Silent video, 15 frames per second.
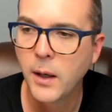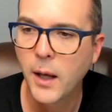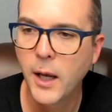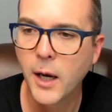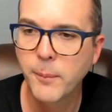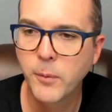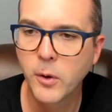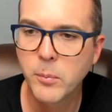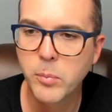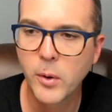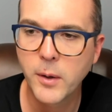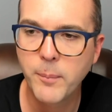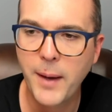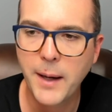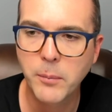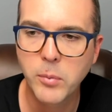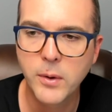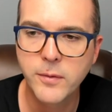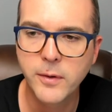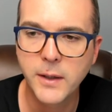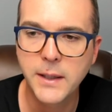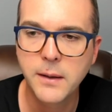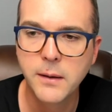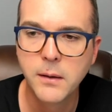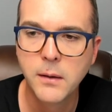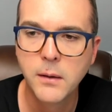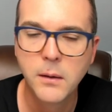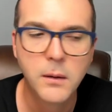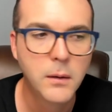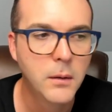And I'm gonna bring back briefly
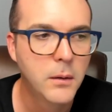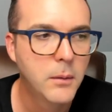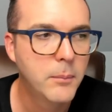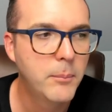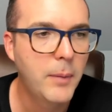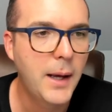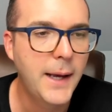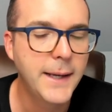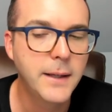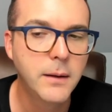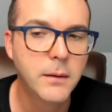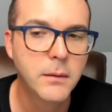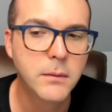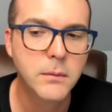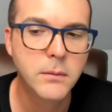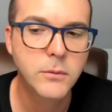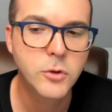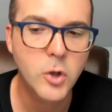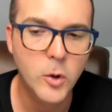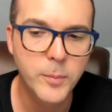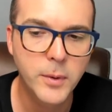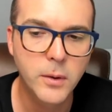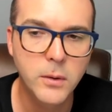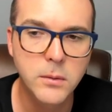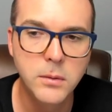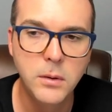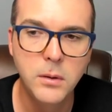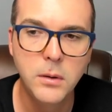my terminal